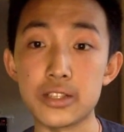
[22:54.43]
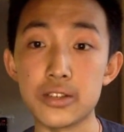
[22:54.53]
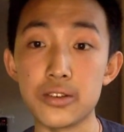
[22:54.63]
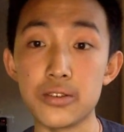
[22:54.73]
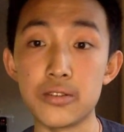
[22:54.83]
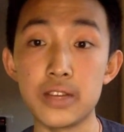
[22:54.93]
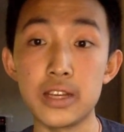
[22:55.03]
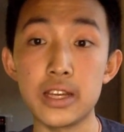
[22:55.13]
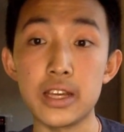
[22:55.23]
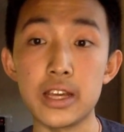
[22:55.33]
So,
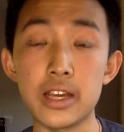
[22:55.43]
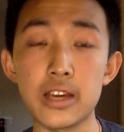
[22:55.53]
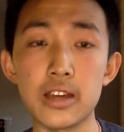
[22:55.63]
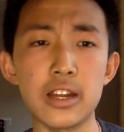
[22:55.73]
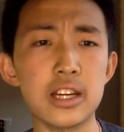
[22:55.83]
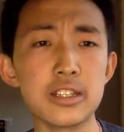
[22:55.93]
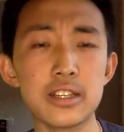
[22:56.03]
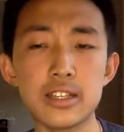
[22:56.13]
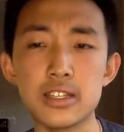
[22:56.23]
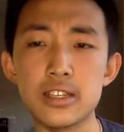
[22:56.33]
and
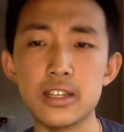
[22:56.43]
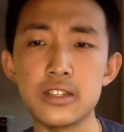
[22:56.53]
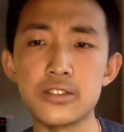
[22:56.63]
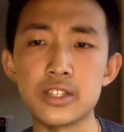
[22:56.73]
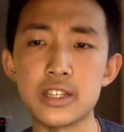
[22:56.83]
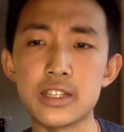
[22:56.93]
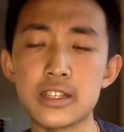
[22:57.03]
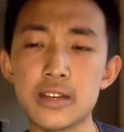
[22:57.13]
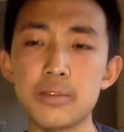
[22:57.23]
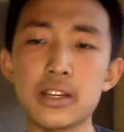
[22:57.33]
actually this is an interesting
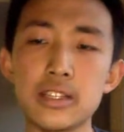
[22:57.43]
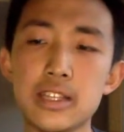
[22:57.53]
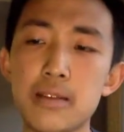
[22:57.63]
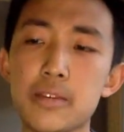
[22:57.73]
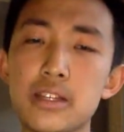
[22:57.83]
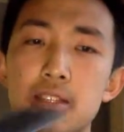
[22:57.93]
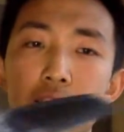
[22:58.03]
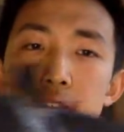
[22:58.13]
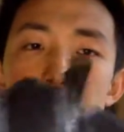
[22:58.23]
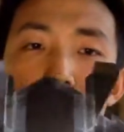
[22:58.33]
insight, because that means
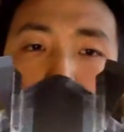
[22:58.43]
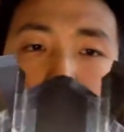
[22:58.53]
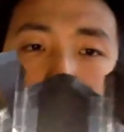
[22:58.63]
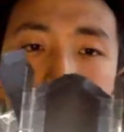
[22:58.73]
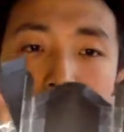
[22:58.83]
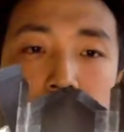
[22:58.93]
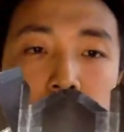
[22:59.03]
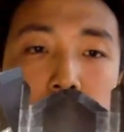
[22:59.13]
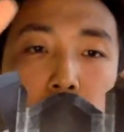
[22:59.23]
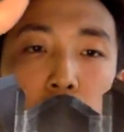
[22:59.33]
I can actually
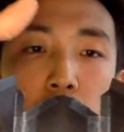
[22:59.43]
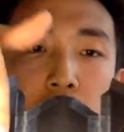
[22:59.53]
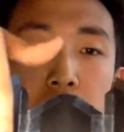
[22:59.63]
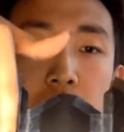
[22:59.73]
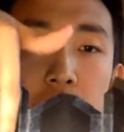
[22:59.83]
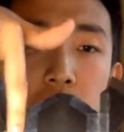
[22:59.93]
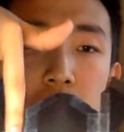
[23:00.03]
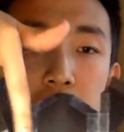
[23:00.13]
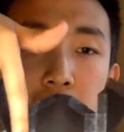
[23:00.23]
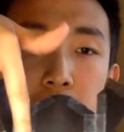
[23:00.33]
point the
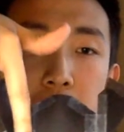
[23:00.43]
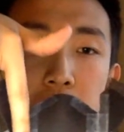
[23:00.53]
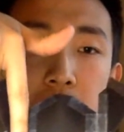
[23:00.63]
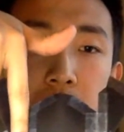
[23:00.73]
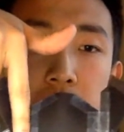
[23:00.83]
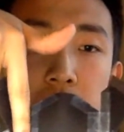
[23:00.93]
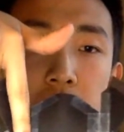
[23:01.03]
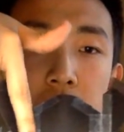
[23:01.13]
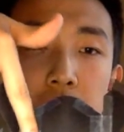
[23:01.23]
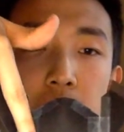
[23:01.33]
vertical stabilizers
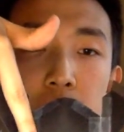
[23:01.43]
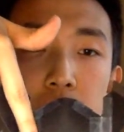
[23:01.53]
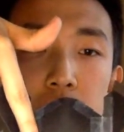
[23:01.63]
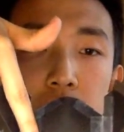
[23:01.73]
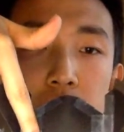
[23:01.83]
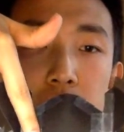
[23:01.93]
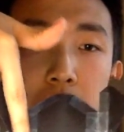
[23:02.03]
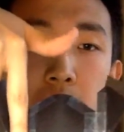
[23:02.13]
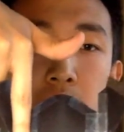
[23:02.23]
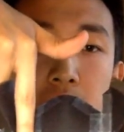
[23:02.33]
inwards a little bit.